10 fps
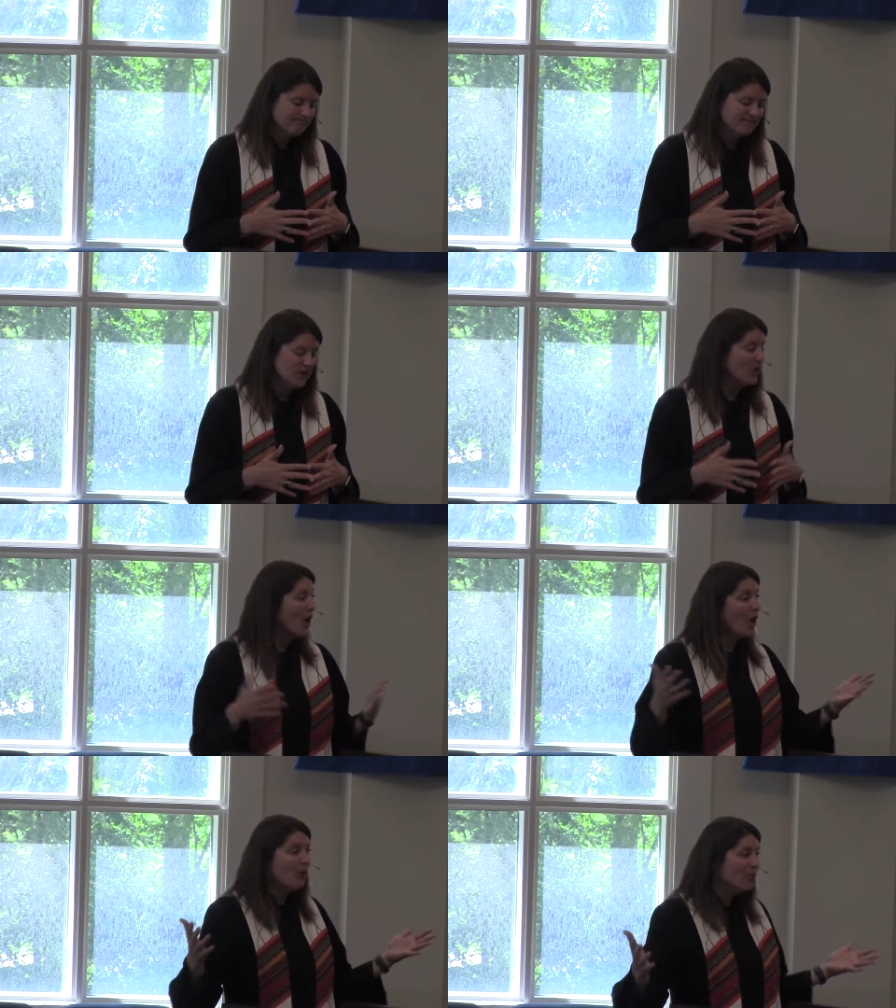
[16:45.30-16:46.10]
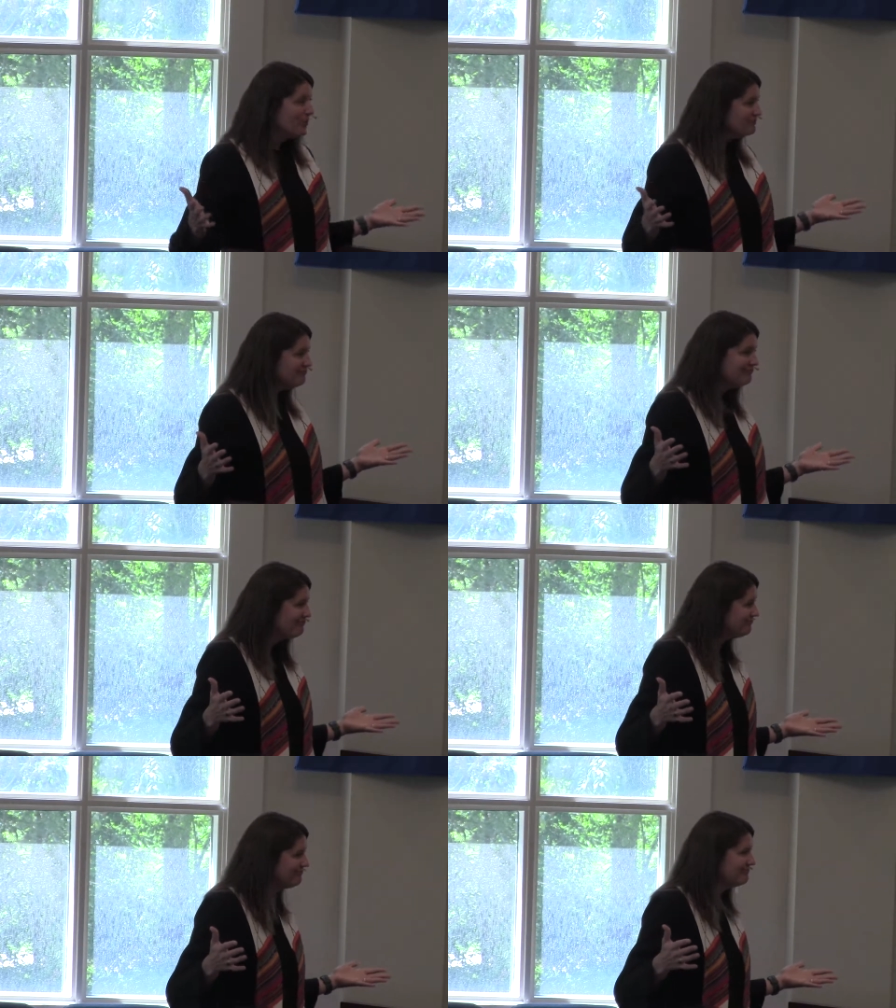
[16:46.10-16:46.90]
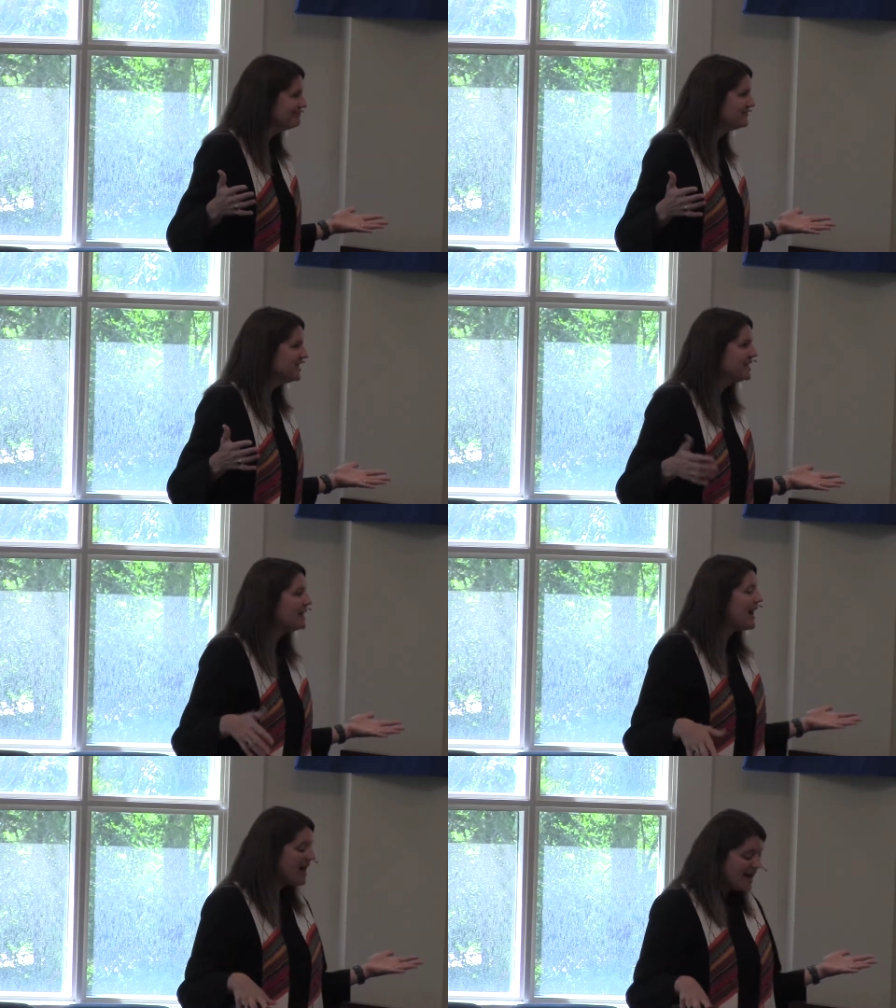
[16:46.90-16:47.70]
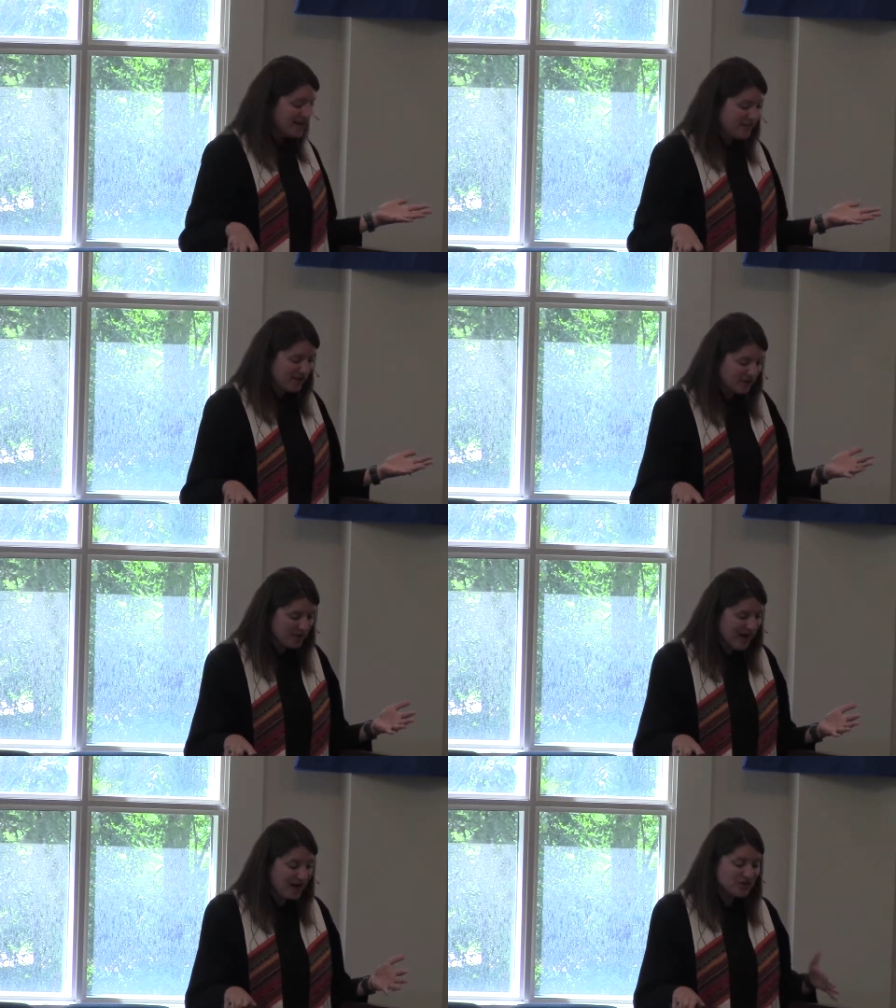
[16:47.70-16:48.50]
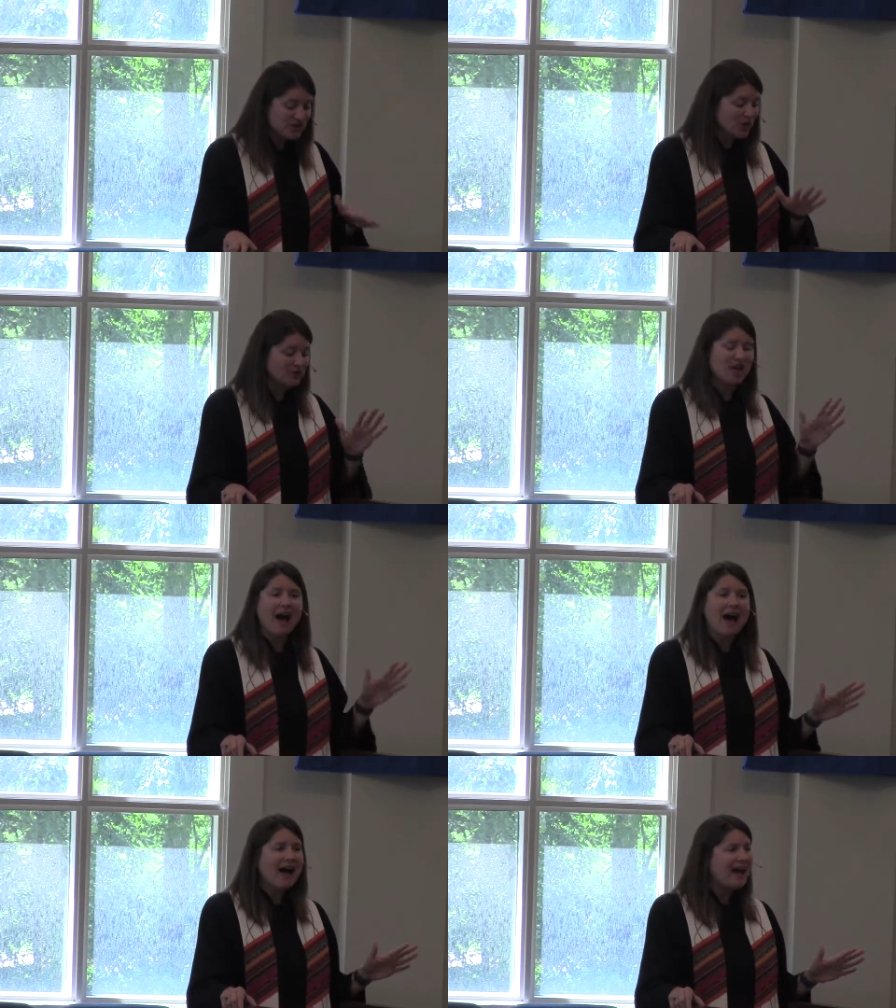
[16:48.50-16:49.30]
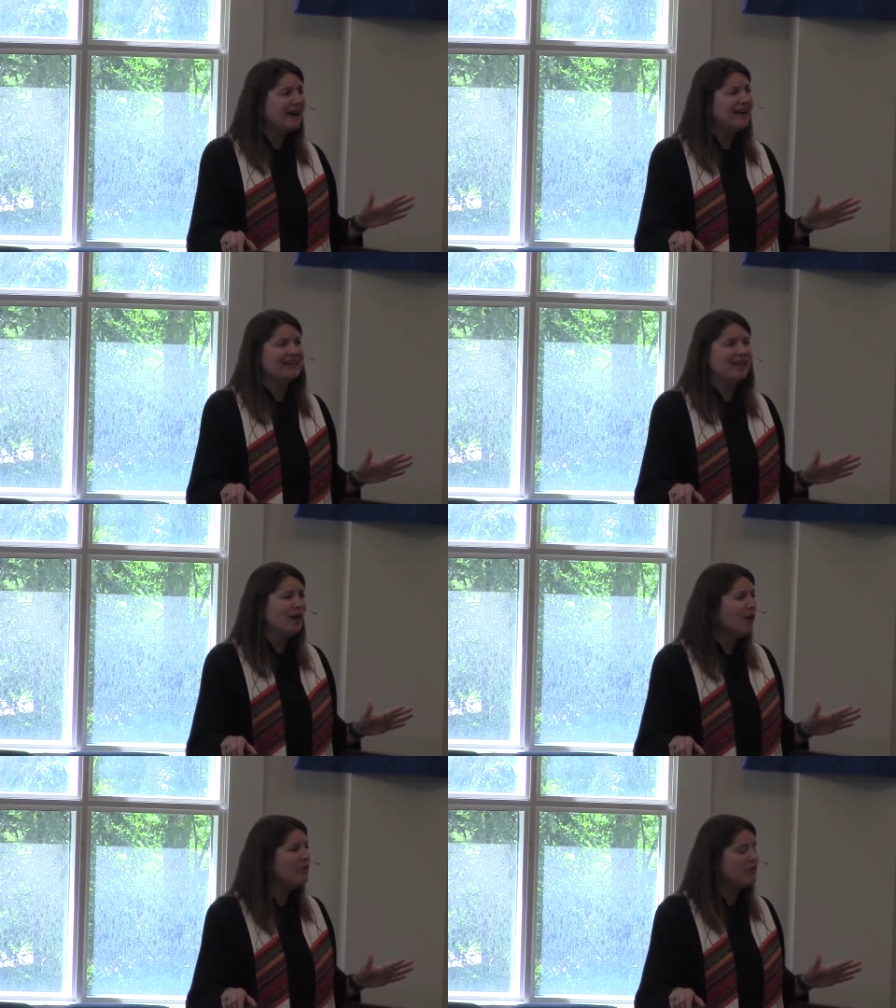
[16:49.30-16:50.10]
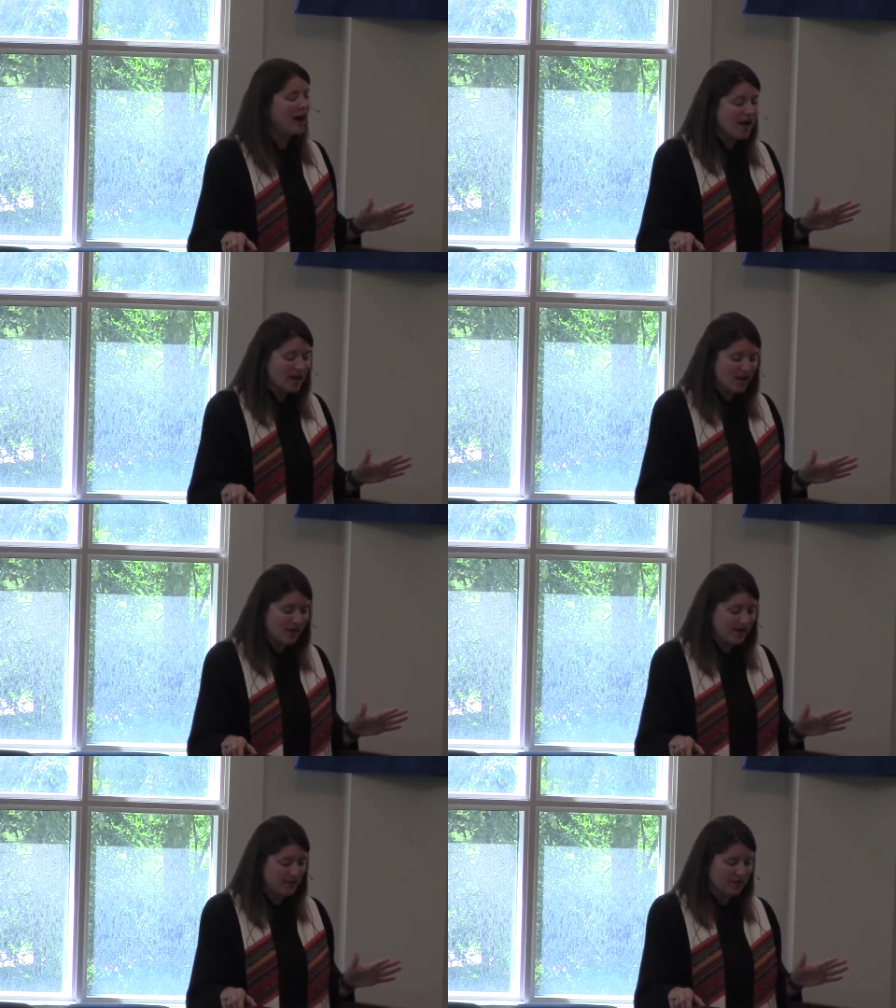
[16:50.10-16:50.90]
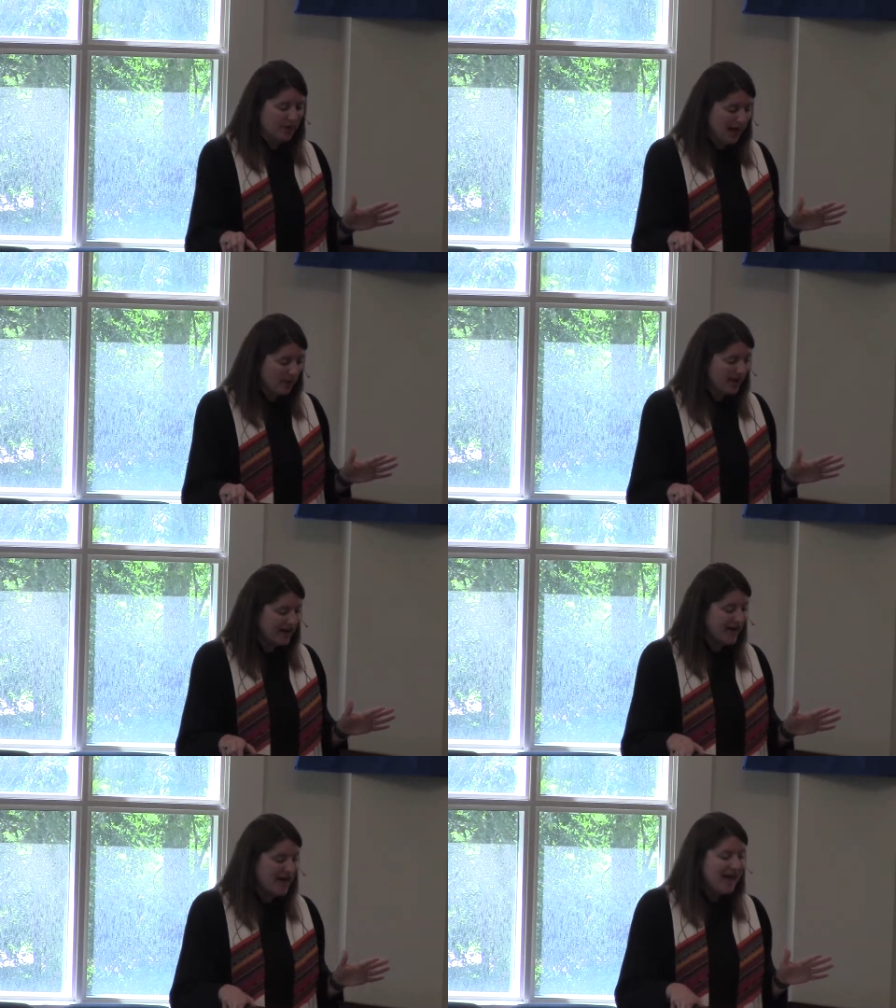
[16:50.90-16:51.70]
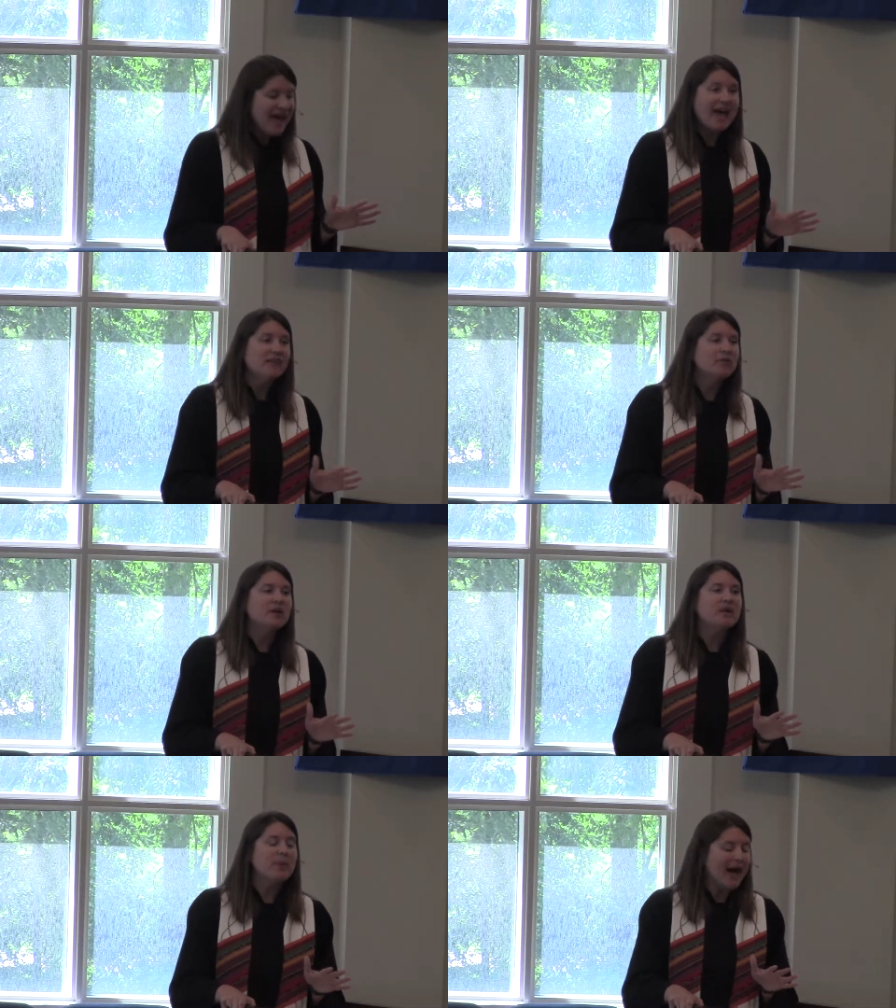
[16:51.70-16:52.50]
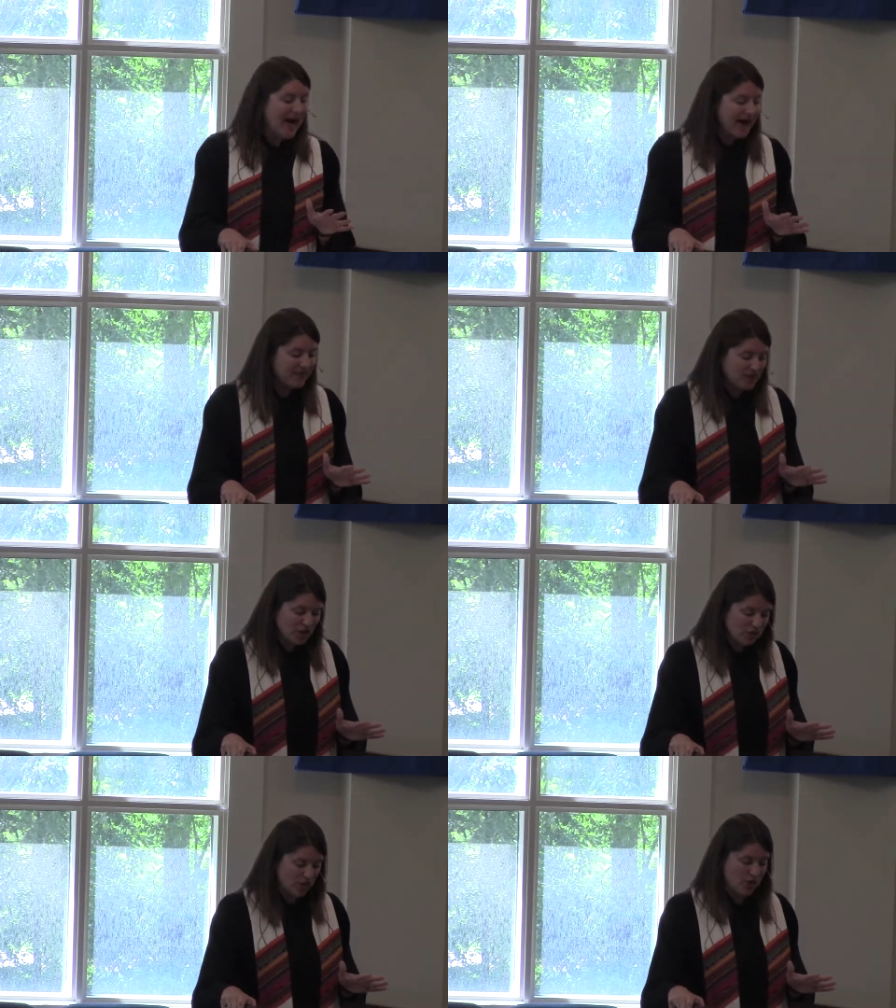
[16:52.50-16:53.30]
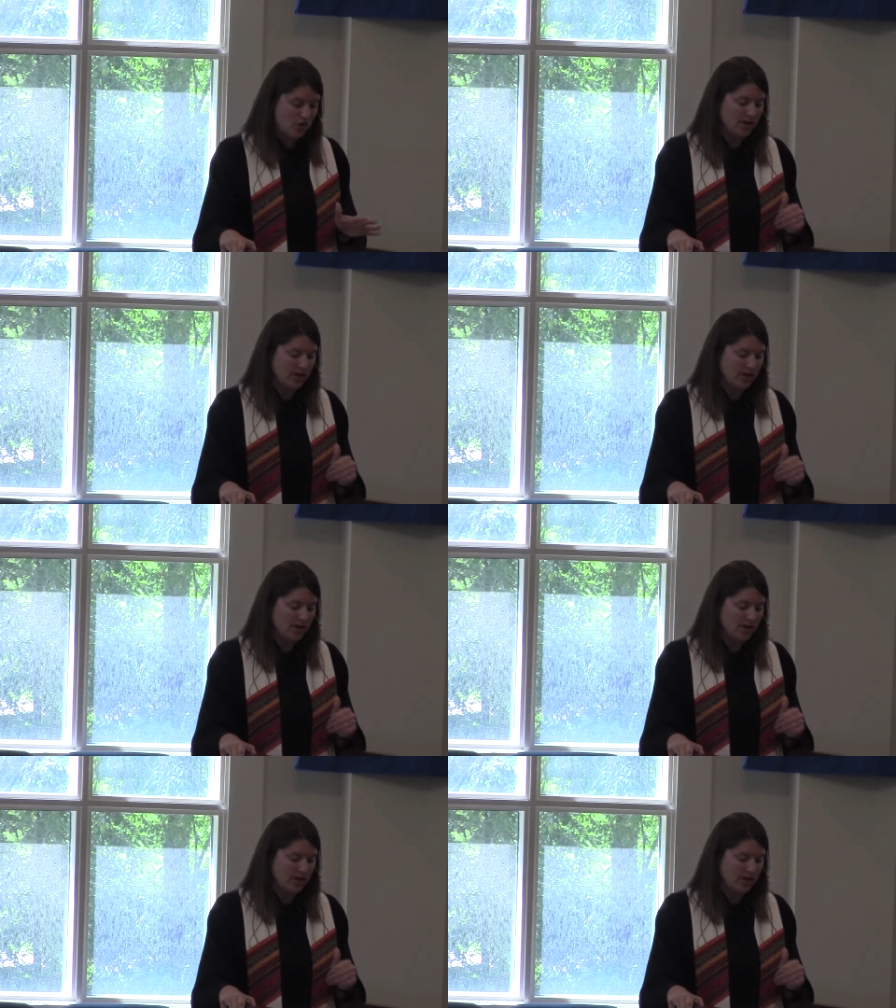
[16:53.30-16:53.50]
So go. Climb every mountain, search high and low, follow every byway, every path you know.